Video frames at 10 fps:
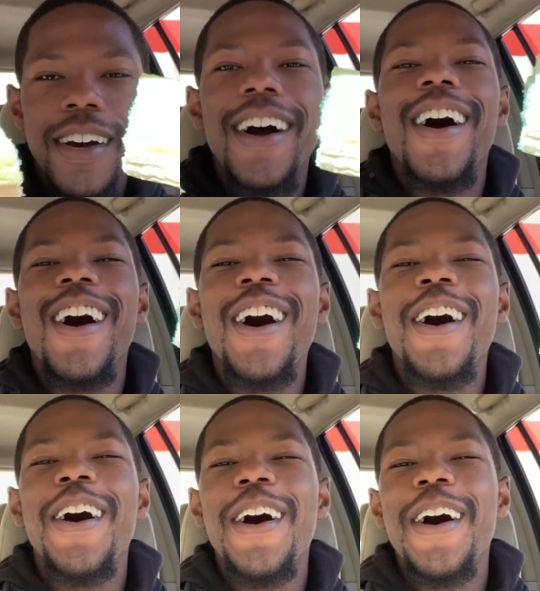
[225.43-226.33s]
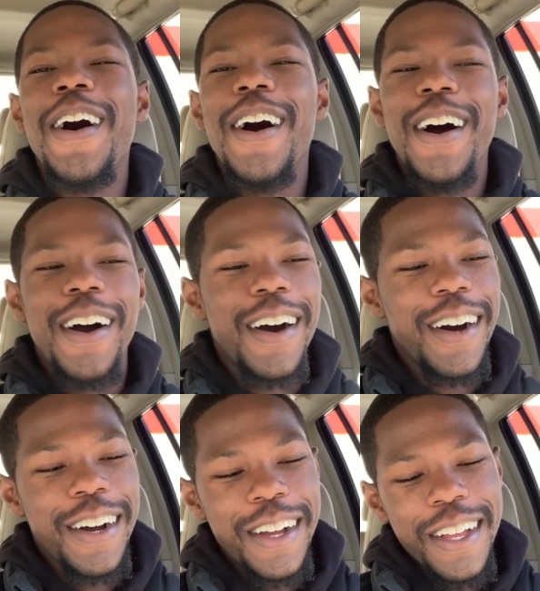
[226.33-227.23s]
Oh,
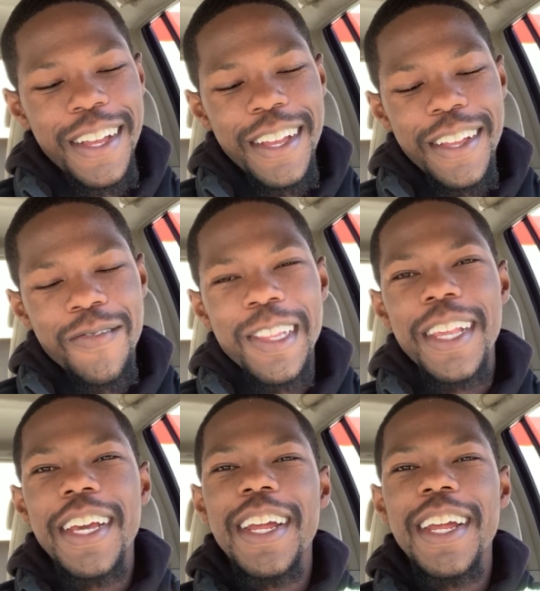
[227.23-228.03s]
it